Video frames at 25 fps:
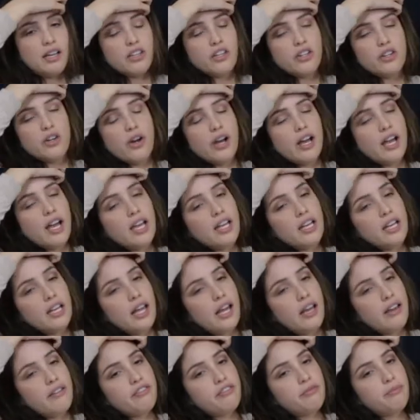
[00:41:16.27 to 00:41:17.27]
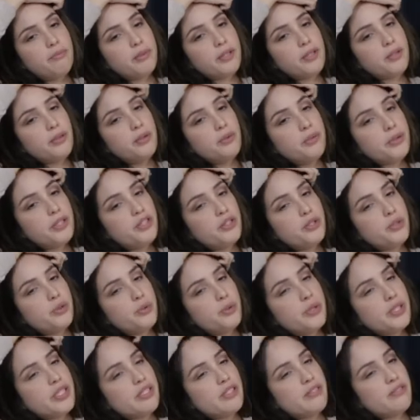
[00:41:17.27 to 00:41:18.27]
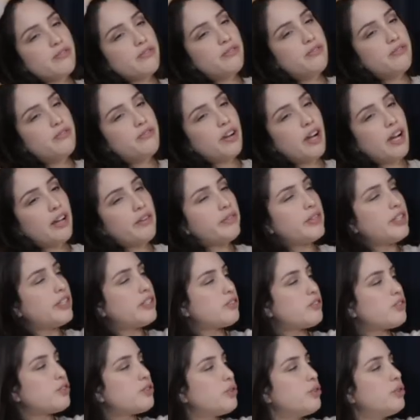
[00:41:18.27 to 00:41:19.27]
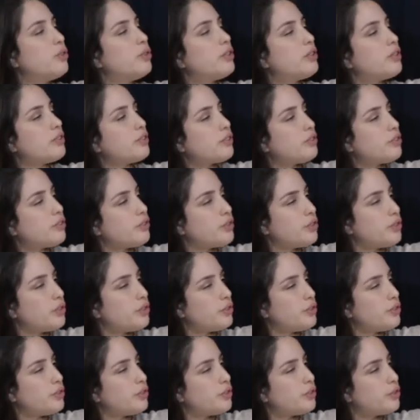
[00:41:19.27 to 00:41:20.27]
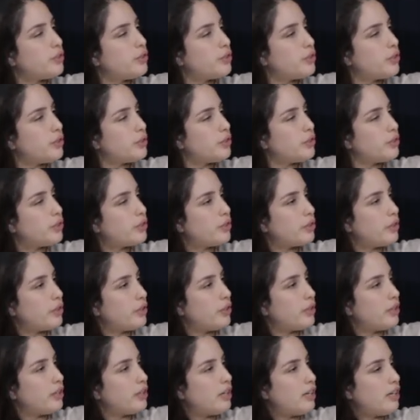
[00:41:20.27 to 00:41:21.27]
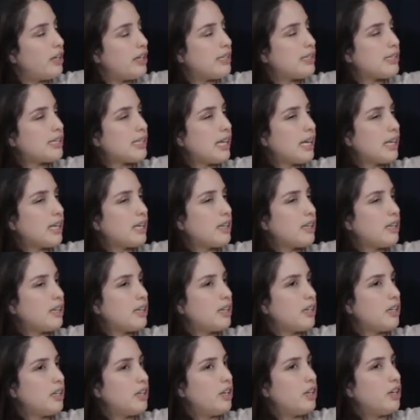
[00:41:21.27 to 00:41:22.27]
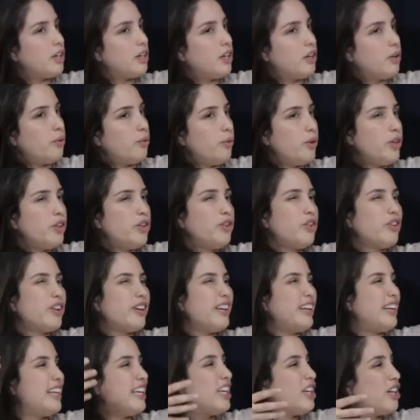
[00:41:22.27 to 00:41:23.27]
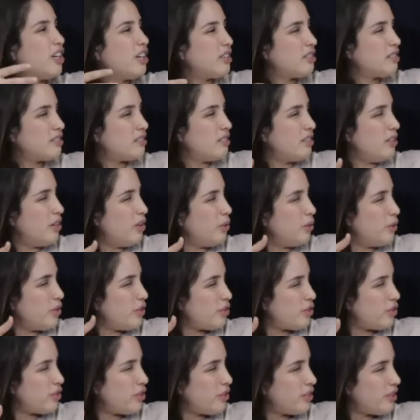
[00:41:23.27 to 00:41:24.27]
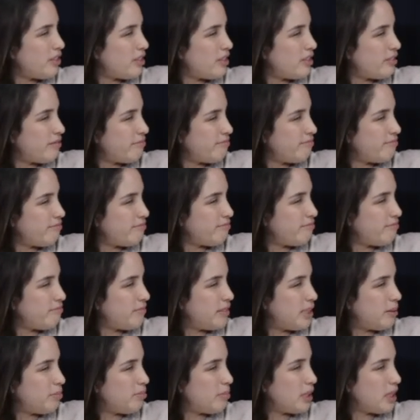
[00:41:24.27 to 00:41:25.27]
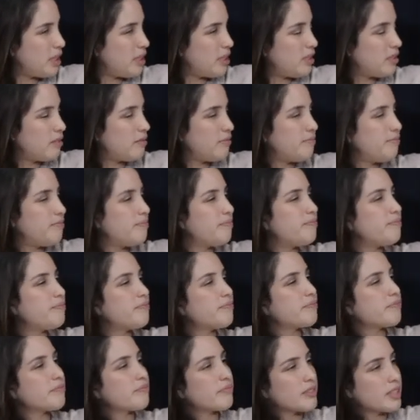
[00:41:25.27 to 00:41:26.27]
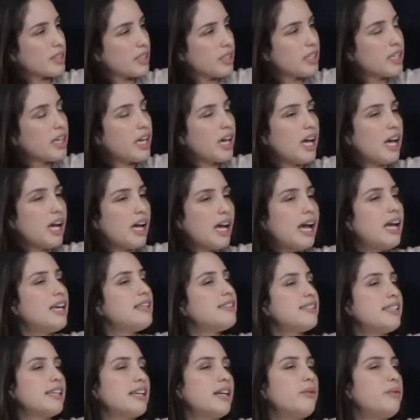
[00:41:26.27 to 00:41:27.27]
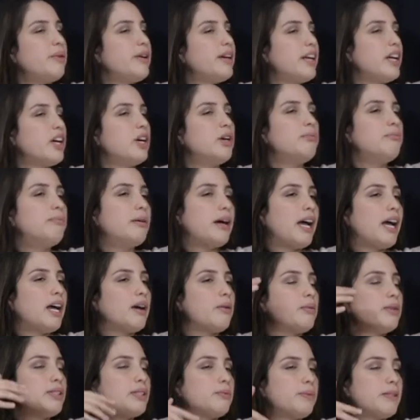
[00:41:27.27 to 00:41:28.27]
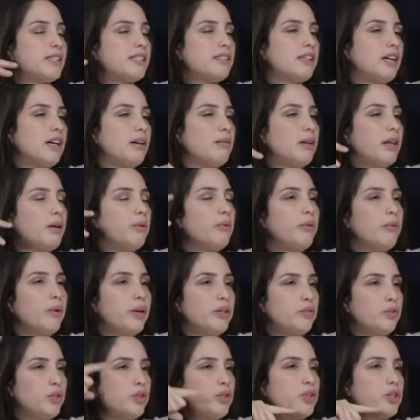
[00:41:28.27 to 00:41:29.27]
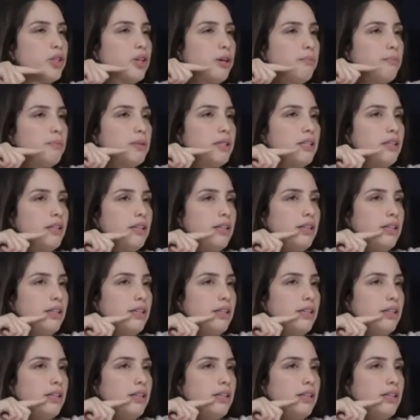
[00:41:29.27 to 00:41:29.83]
you know I left Peru when she was five years old, so wow. it's like we don't really know each other deeply. Oh wow, really. Yeah, I see her when I go back. We spend time. Like we went to Europe